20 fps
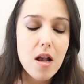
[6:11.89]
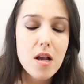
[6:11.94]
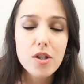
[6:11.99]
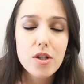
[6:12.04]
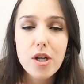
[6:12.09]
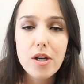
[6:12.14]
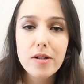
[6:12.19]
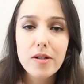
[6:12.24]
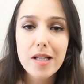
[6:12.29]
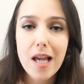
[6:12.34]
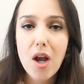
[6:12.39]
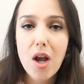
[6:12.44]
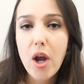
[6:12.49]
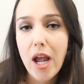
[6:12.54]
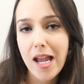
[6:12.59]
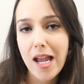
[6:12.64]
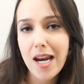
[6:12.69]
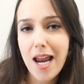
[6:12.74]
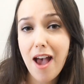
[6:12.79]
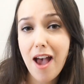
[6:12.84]
So you say,
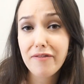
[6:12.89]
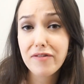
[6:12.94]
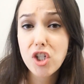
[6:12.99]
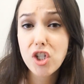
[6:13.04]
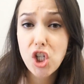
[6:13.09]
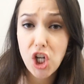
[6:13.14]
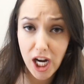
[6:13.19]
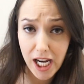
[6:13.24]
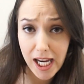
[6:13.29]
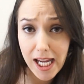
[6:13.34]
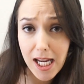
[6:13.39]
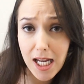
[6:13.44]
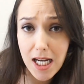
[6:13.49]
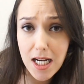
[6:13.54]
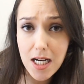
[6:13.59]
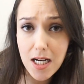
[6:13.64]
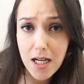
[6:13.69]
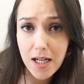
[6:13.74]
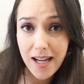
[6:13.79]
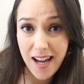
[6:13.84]
okay, can I have
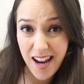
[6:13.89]
chicken?